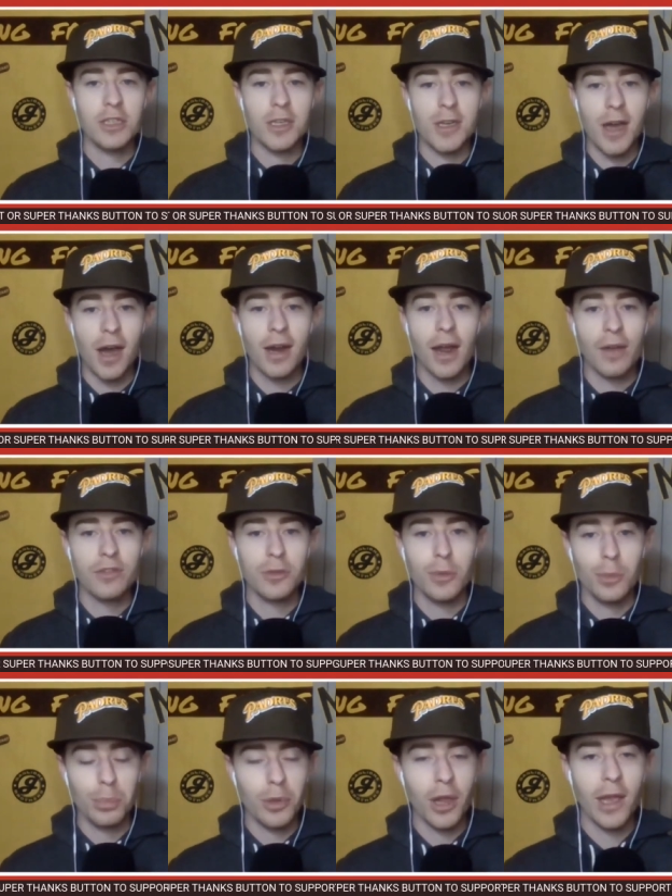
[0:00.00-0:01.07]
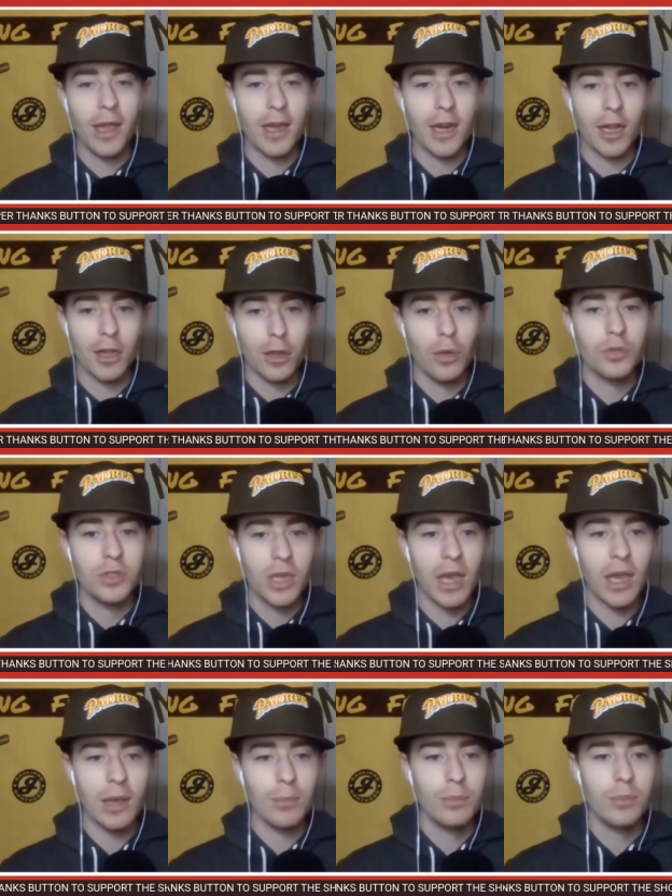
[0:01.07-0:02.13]
to not have to be playing in a close
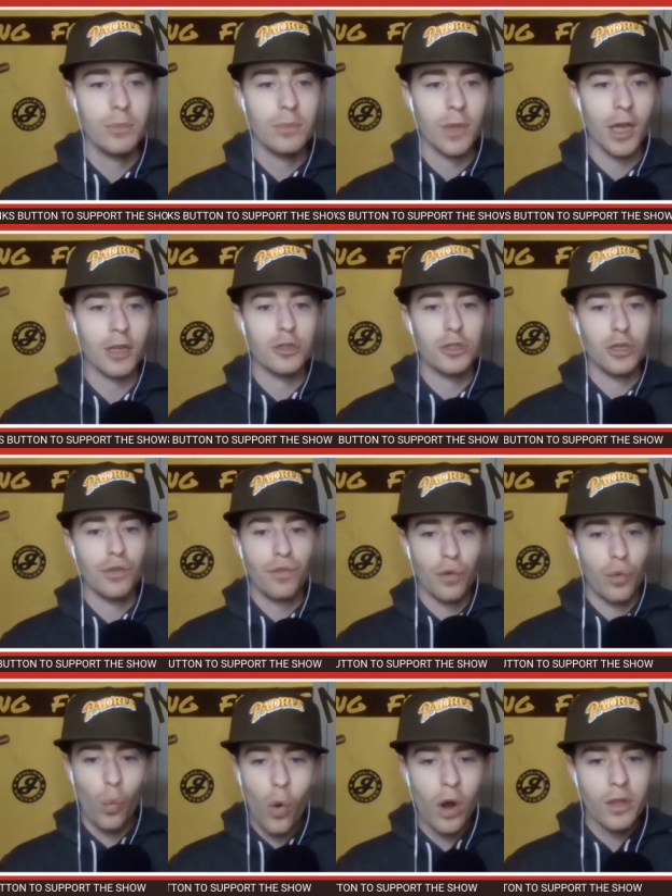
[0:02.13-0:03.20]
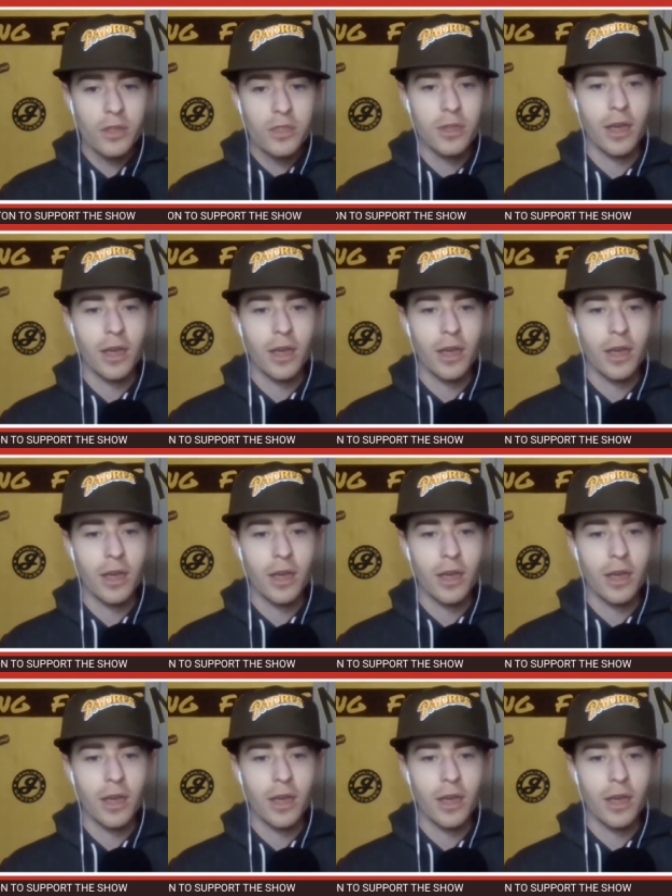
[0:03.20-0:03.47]
game, like just for once.